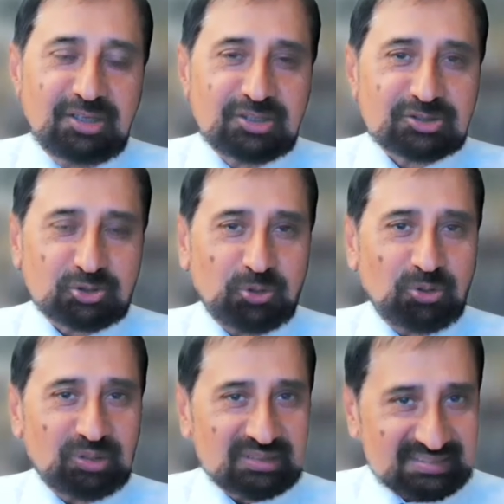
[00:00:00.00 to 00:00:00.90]

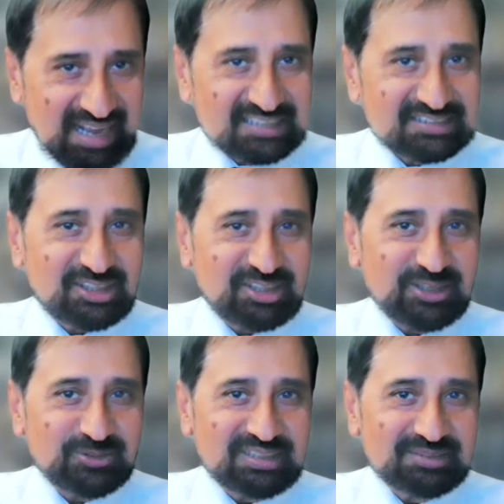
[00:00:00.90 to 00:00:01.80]
So that is the
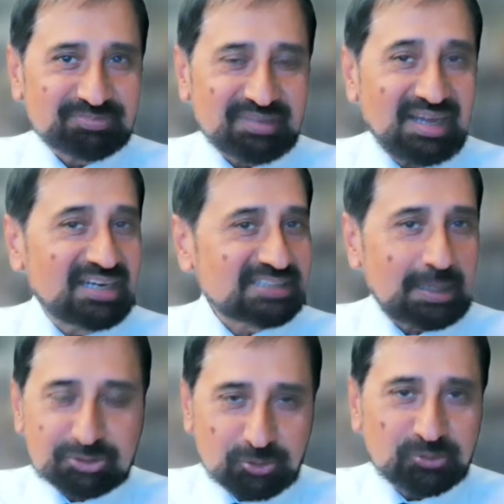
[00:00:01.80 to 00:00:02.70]
theory, and it's
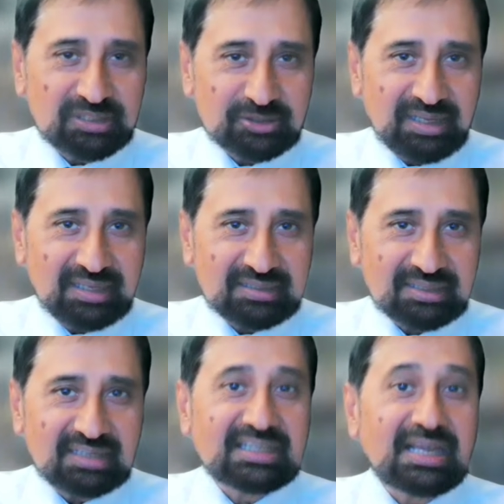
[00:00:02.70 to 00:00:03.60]
absolutely great.
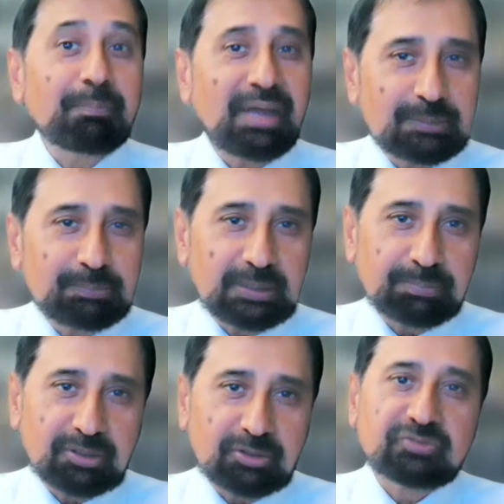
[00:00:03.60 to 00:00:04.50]
And there are many
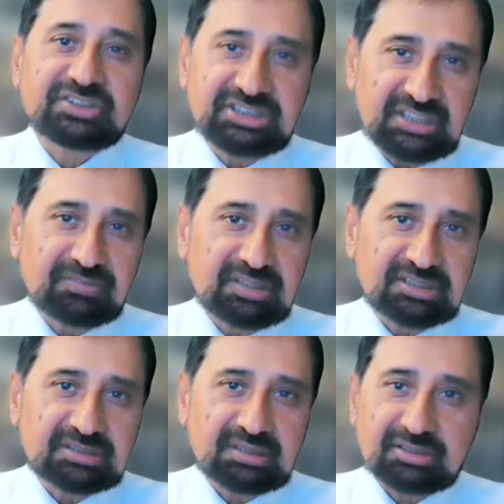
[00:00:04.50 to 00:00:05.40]
people who've achieved
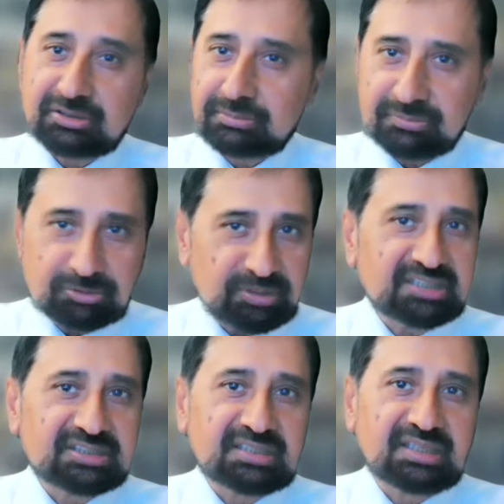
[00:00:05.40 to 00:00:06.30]
this great
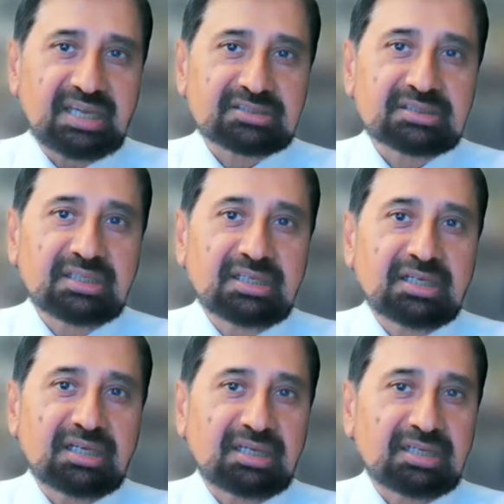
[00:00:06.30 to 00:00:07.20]
success
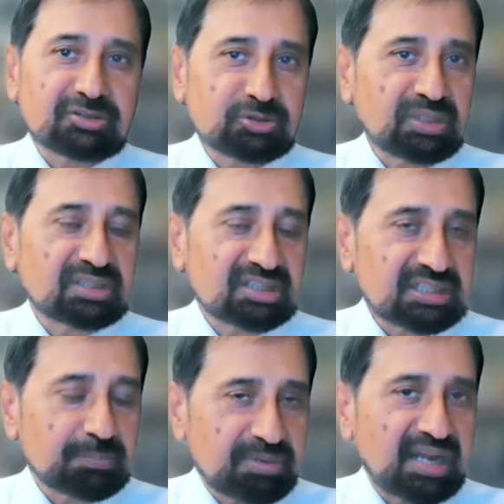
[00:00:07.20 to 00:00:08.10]
doing this
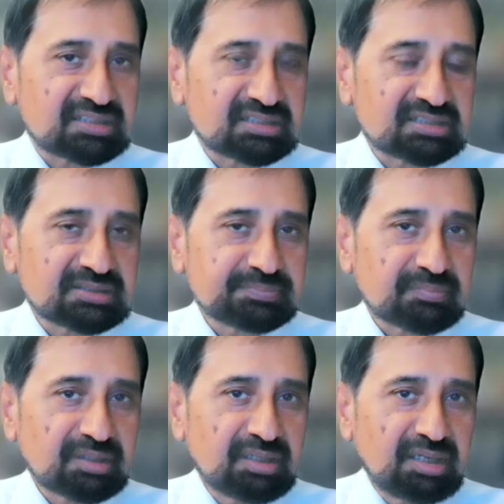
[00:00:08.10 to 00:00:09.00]
in practice.
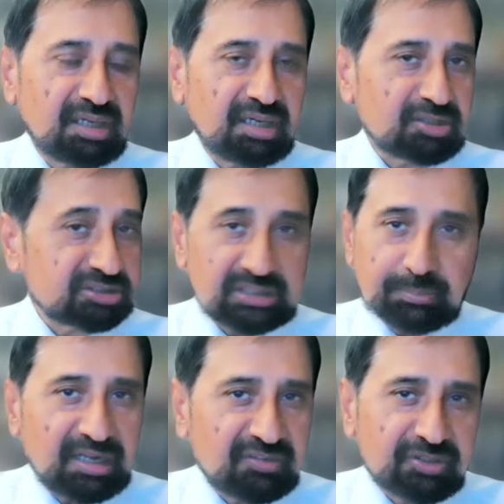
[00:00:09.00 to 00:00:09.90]
And you'll see
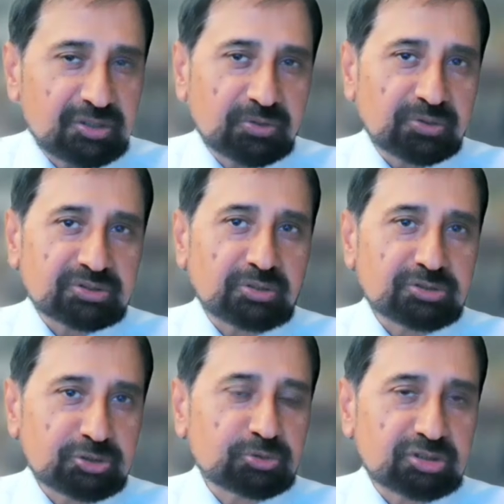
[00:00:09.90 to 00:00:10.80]
many videos on
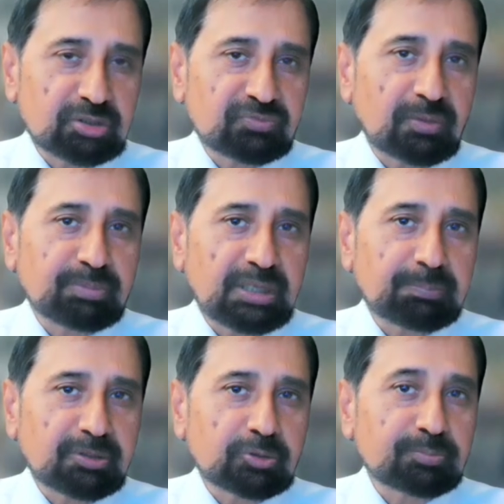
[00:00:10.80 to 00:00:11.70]
YouTube from
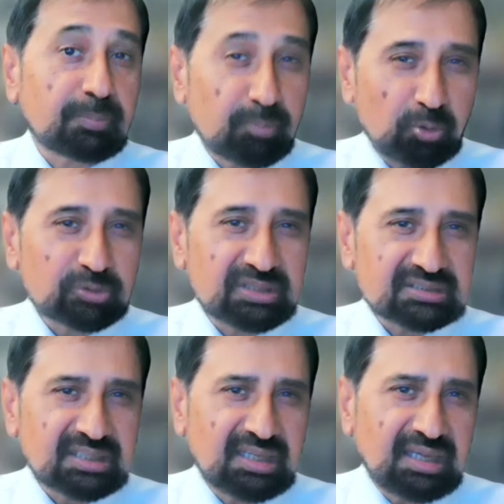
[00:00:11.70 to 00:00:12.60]
people who promote this,
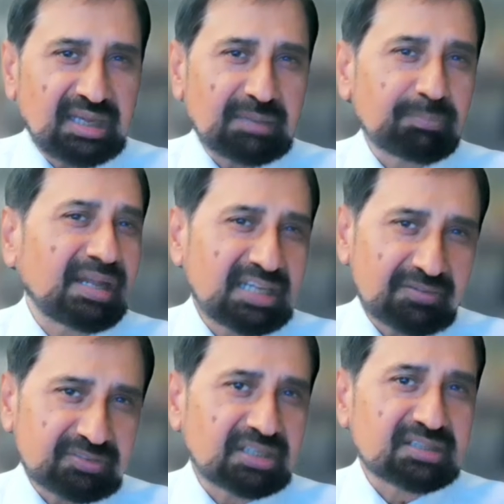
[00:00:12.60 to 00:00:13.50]
and many have
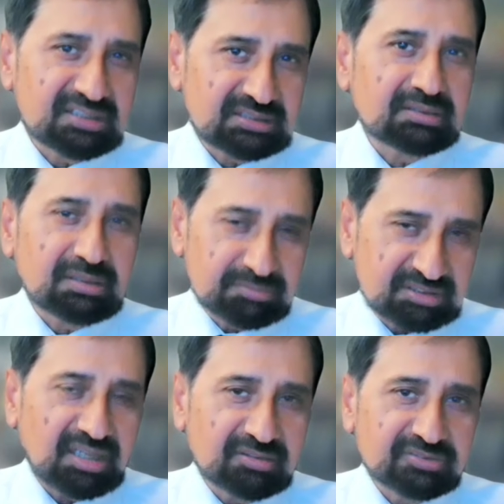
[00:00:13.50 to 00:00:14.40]
done this
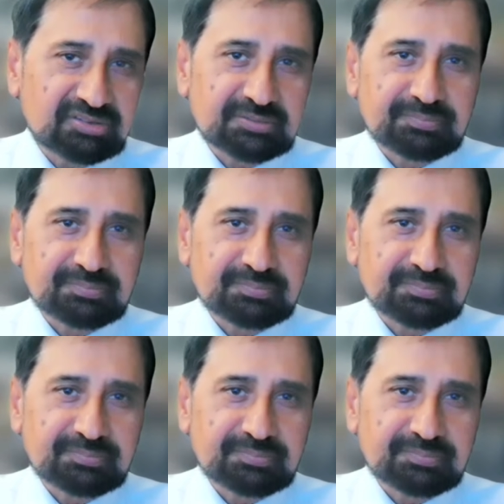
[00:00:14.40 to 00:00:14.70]
themselves.